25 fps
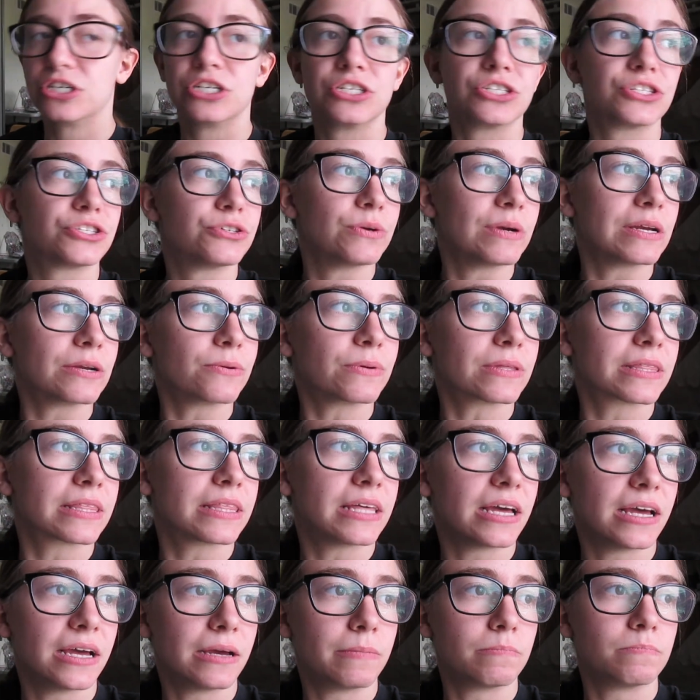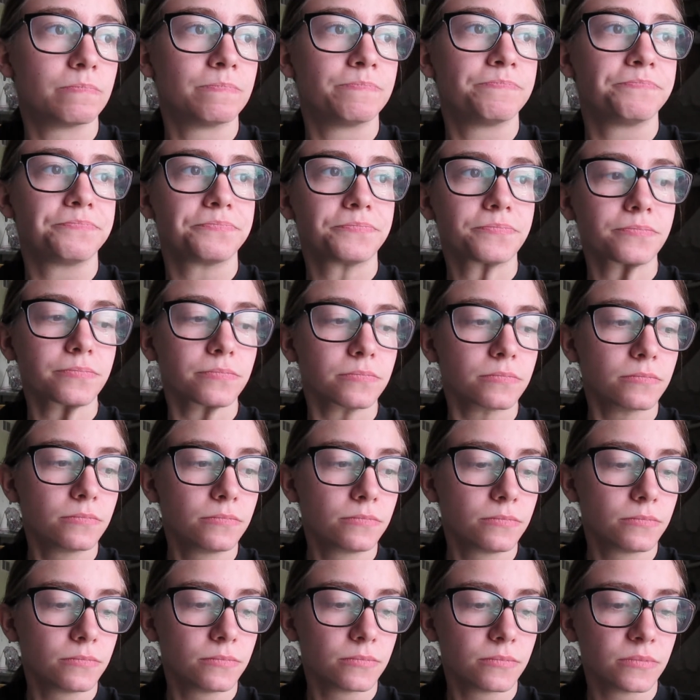doing with them.
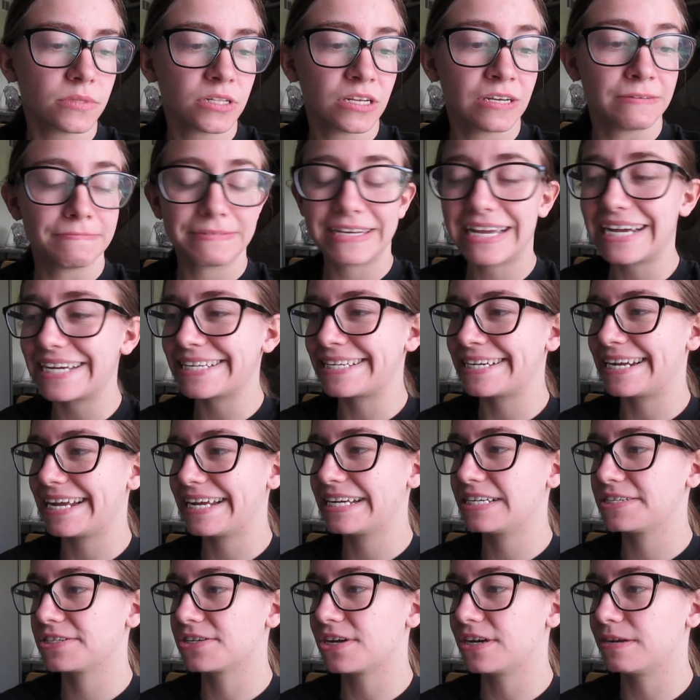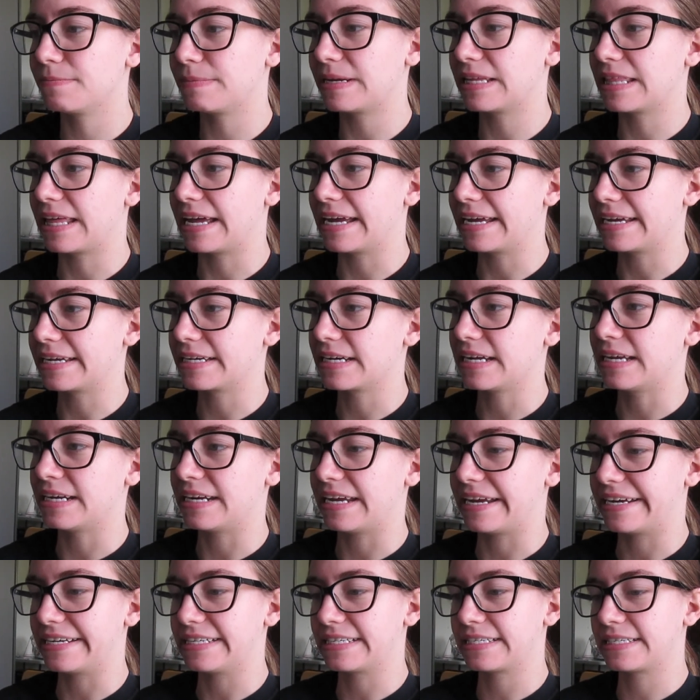But yeah, today is gonna be like a
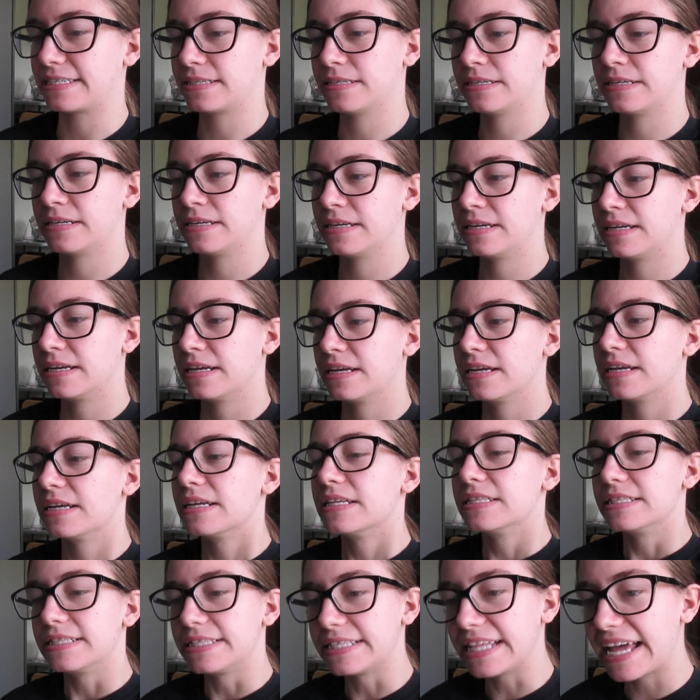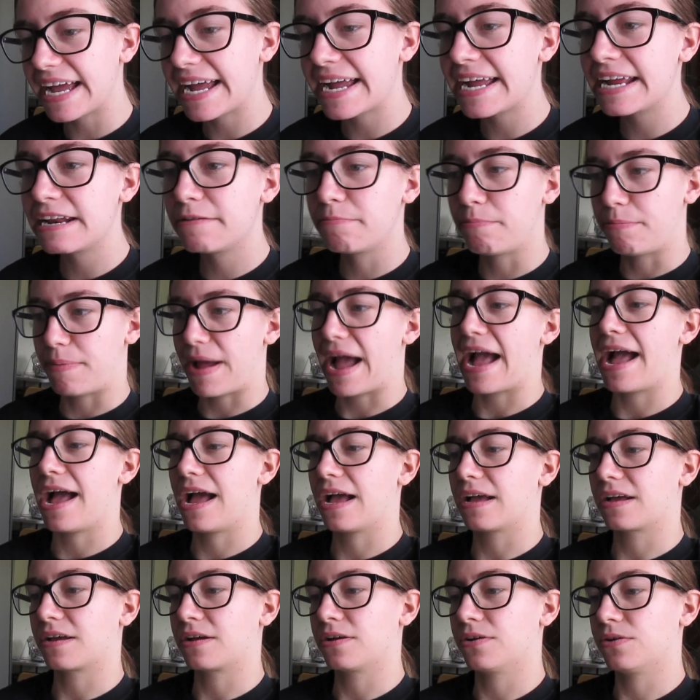nice laid
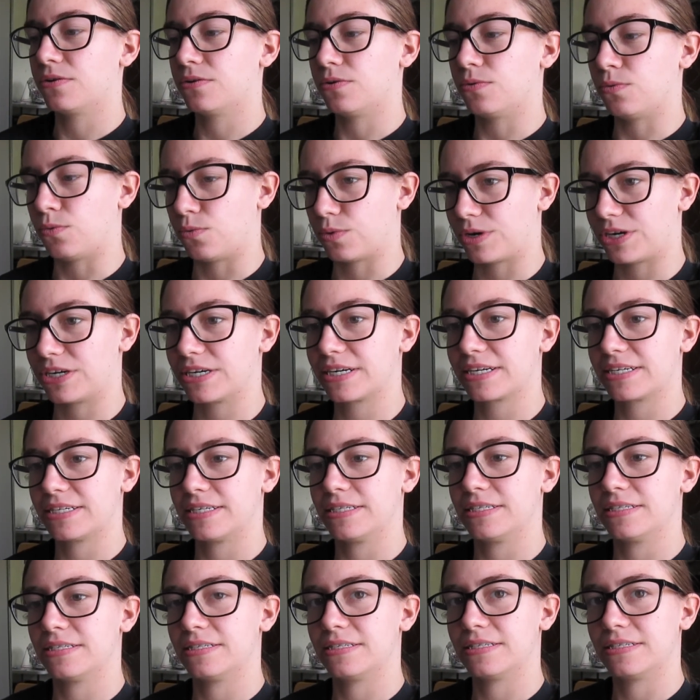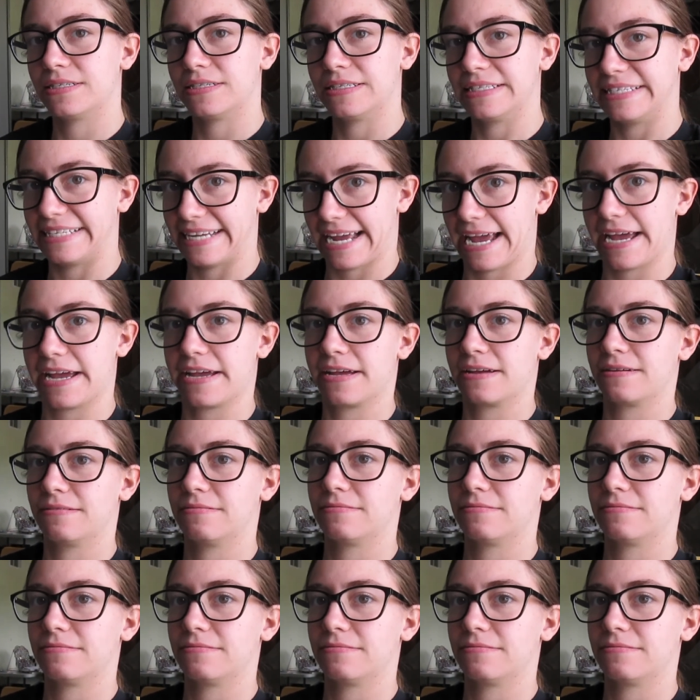back work day.